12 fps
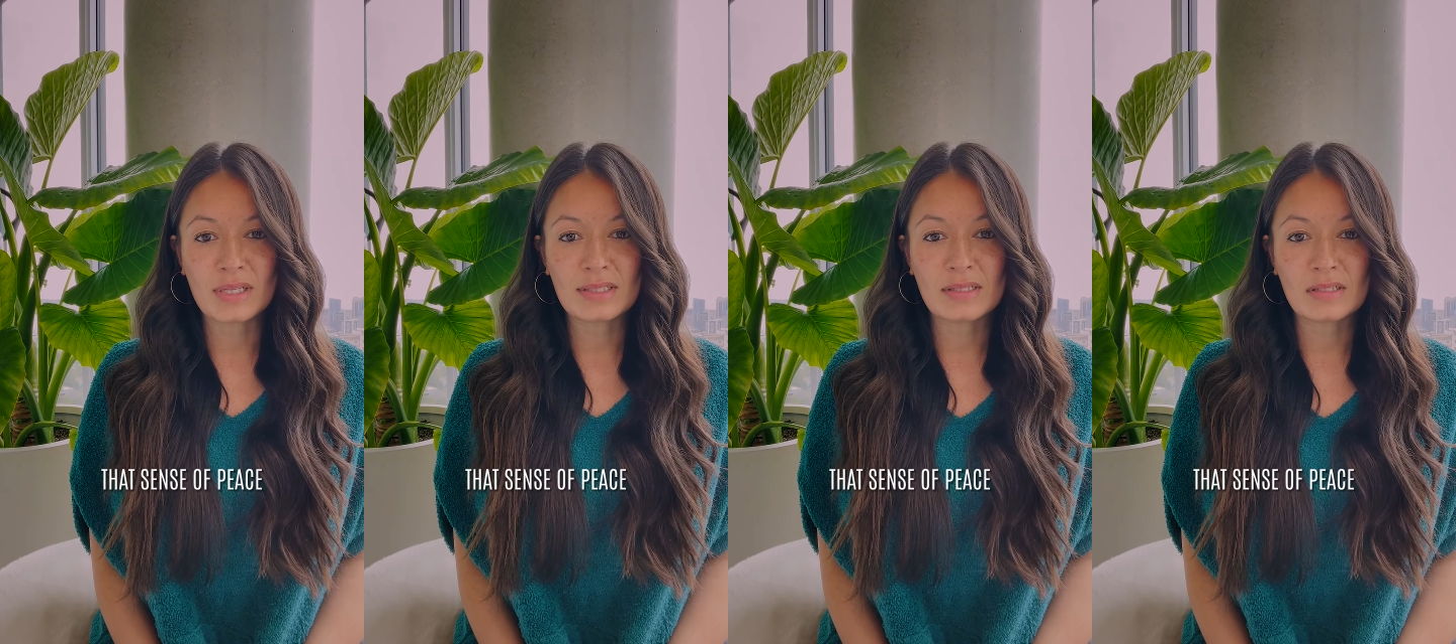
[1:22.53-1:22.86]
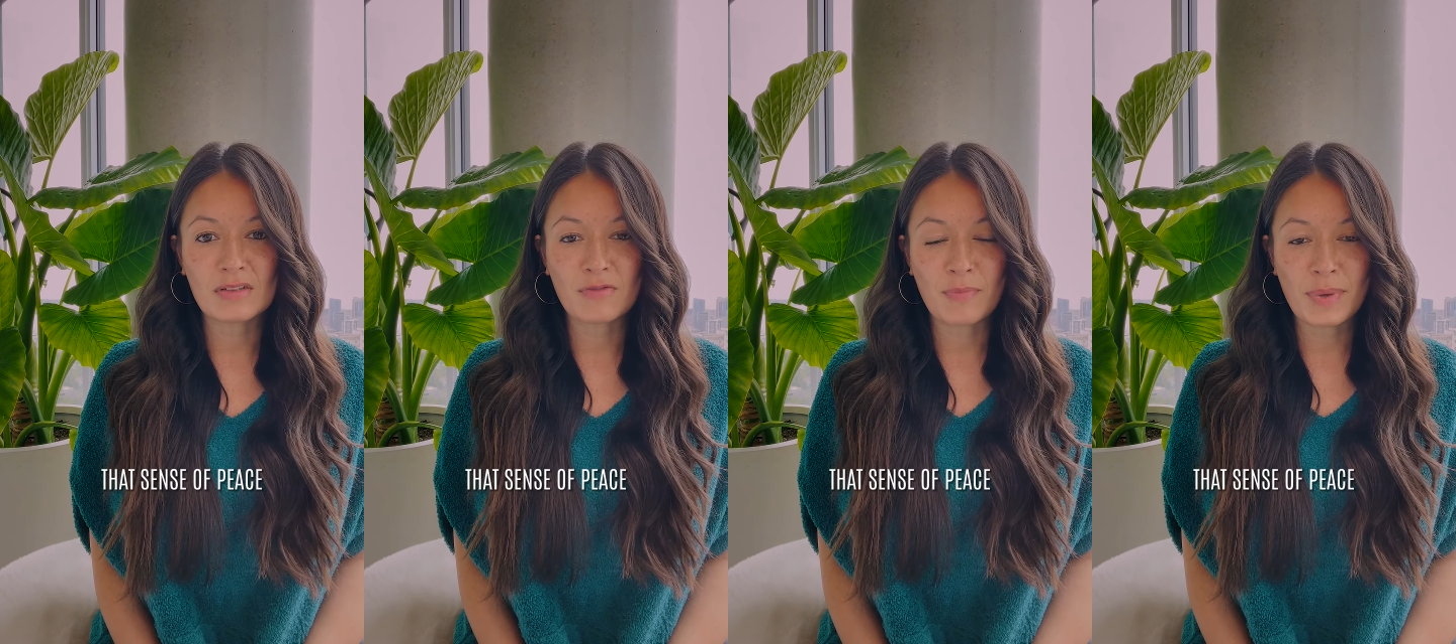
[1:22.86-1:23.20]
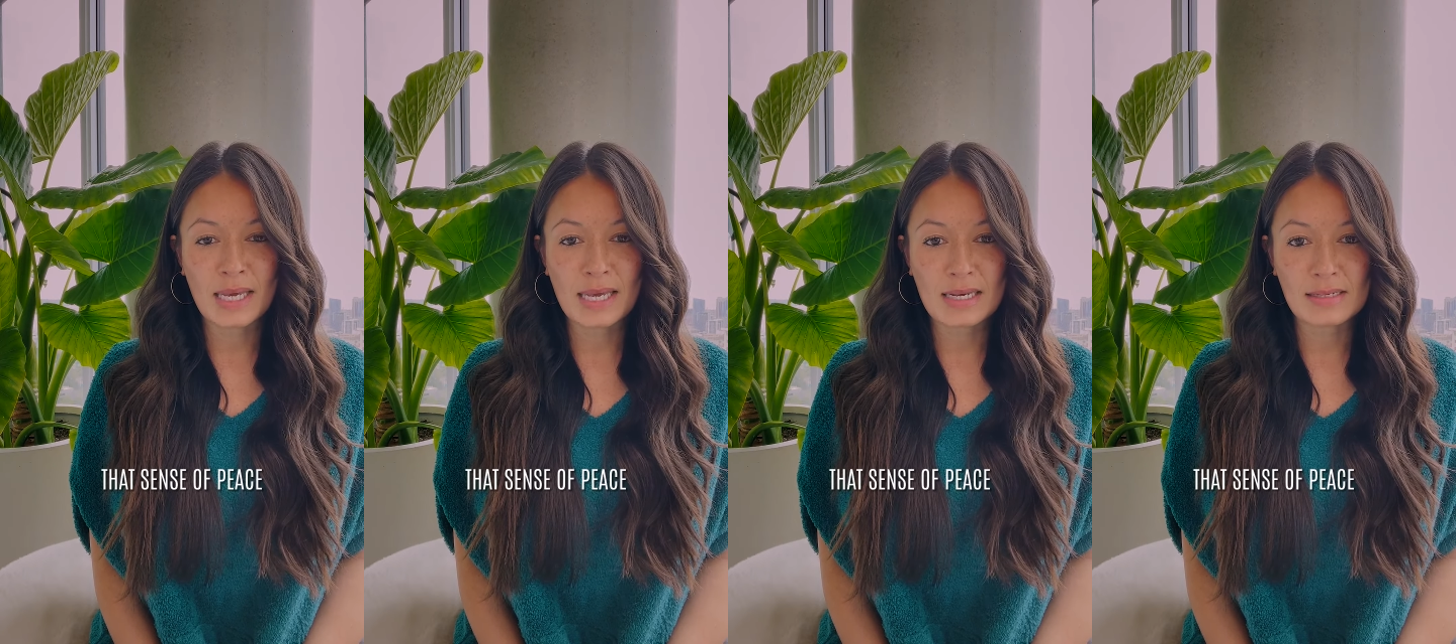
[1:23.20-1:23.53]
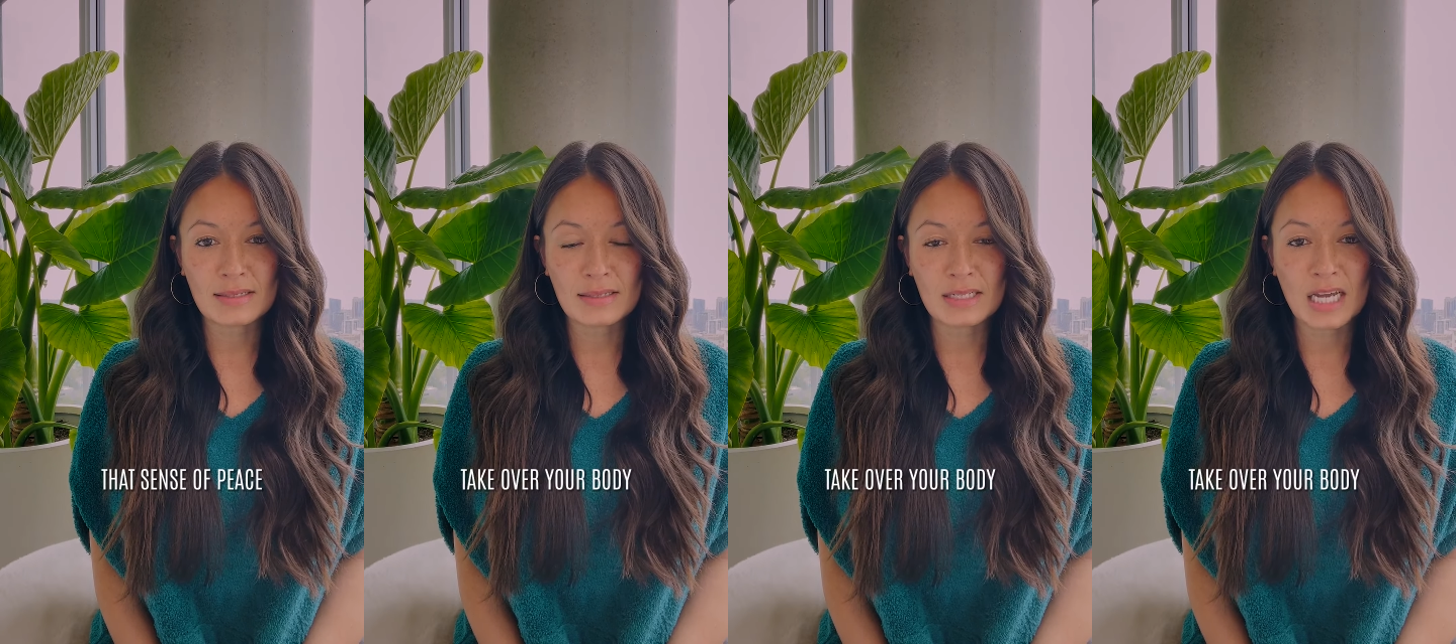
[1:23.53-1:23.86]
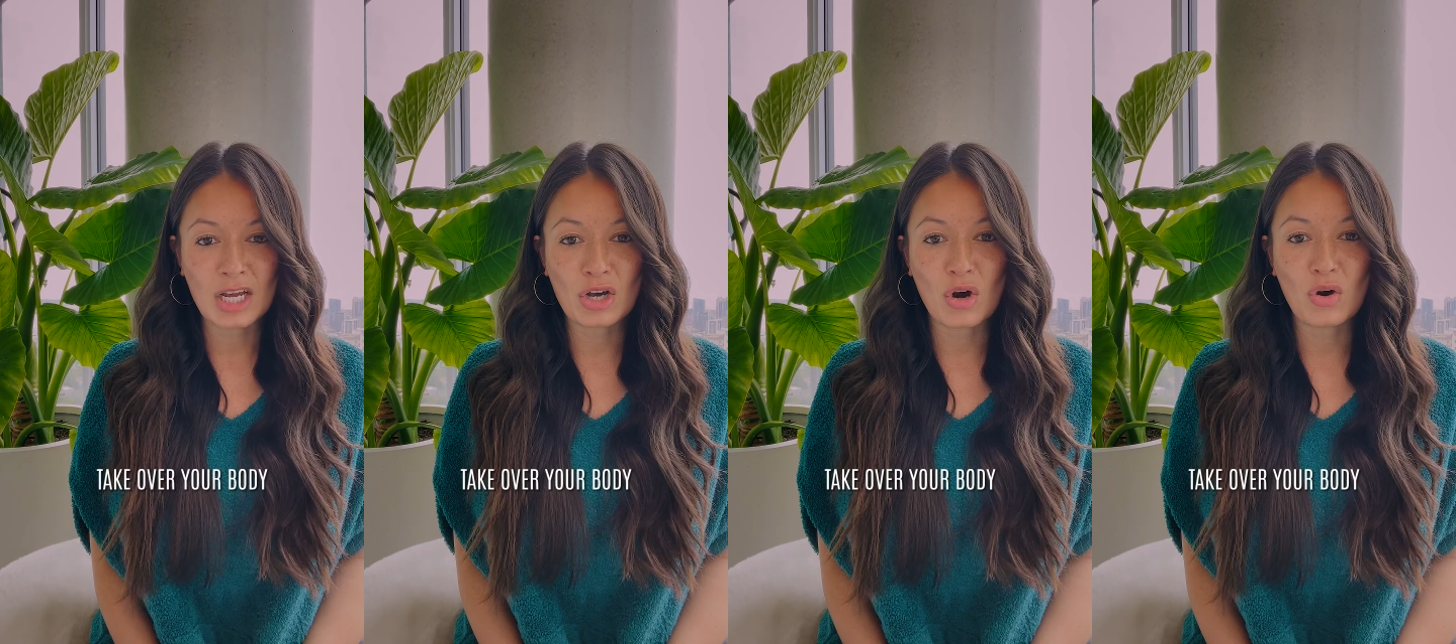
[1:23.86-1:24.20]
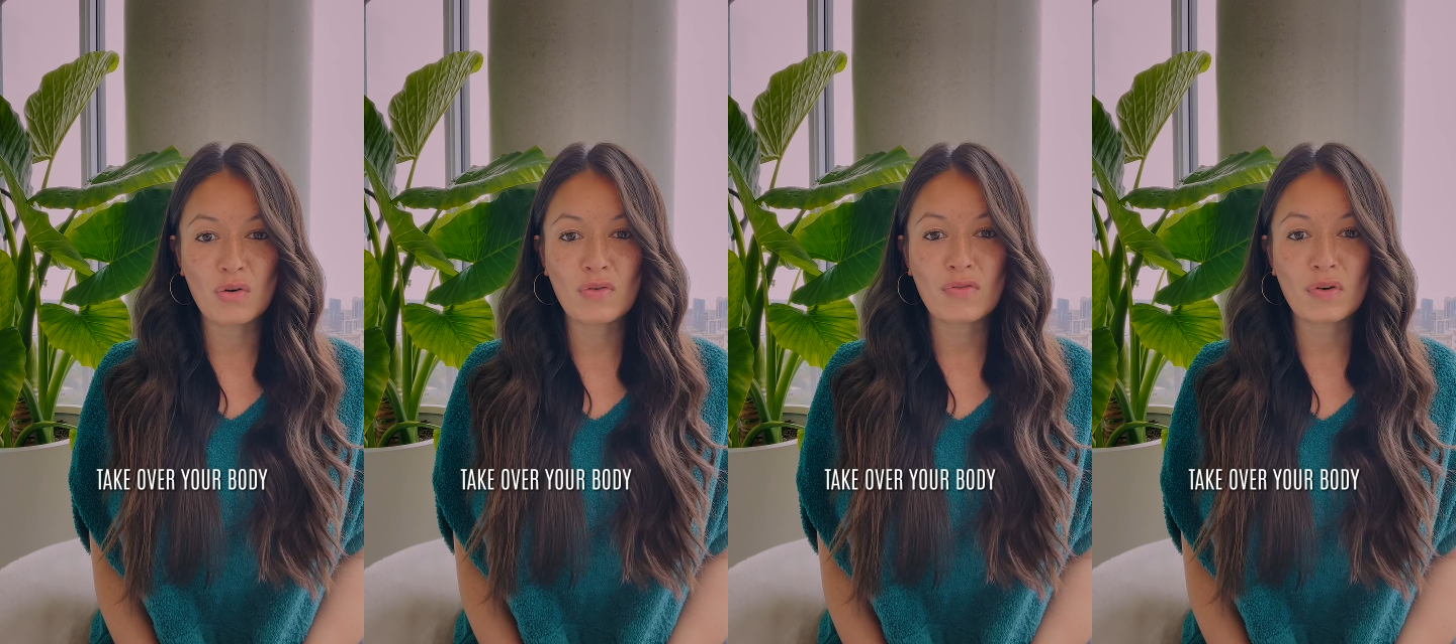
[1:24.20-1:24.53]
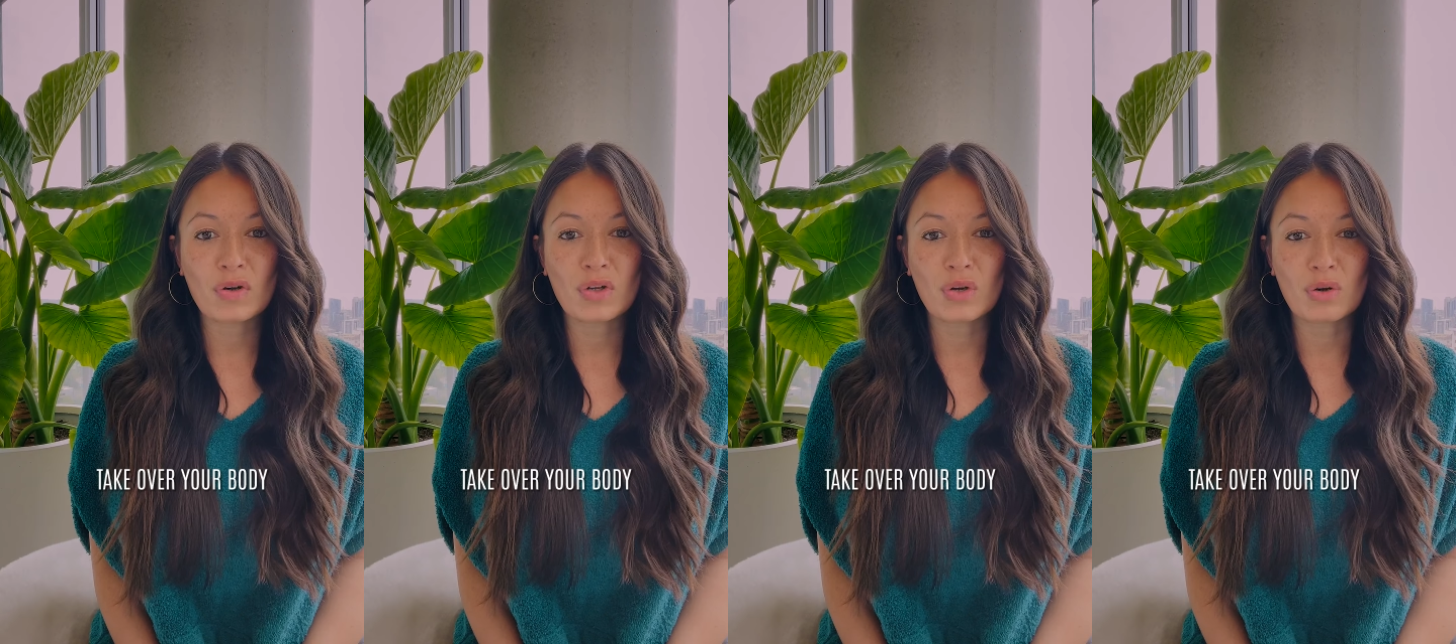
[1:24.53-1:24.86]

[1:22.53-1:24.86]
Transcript: that sense of peace take over